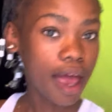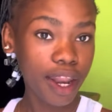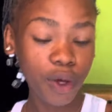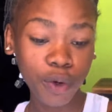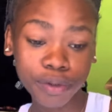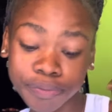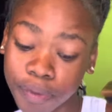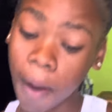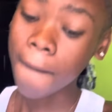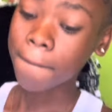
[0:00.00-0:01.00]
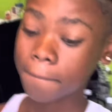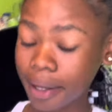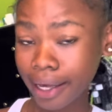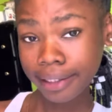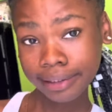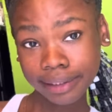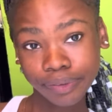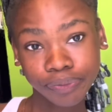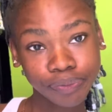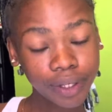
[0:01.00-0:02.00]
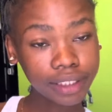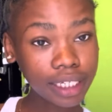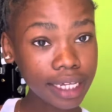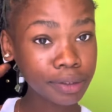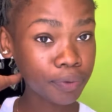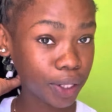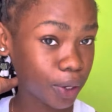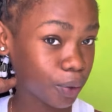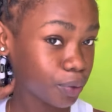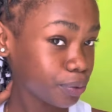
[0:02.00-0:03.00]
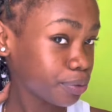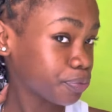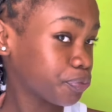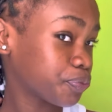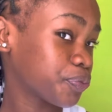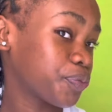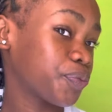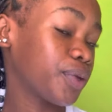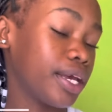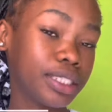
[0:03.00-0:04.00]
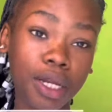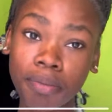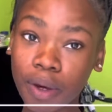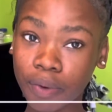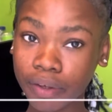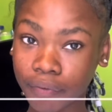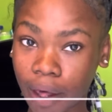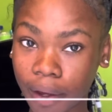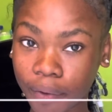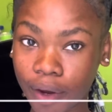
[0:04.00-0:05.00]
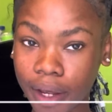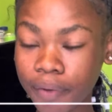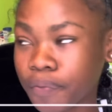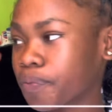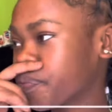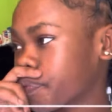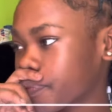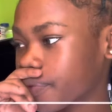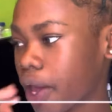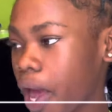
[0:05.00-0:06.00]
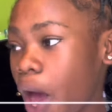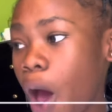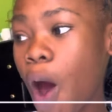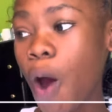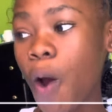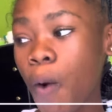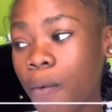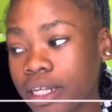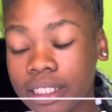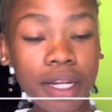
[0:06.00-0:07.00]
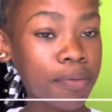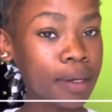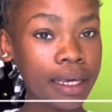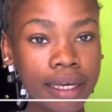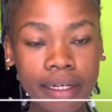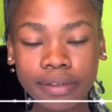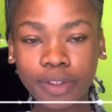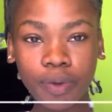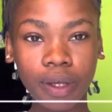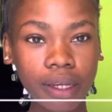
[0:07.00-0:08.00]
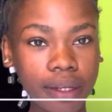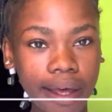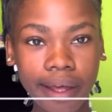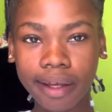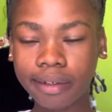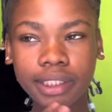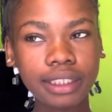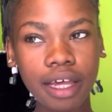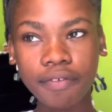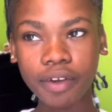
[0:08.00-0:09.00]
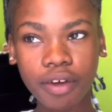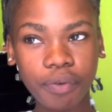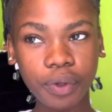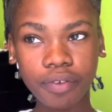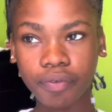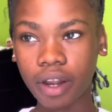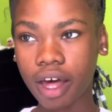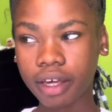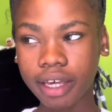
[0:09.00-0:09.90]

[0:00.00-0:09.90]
Anywho, but in today's video, it's gonna be a week vlog, right? We're just gonna be doing a self-love week vlog.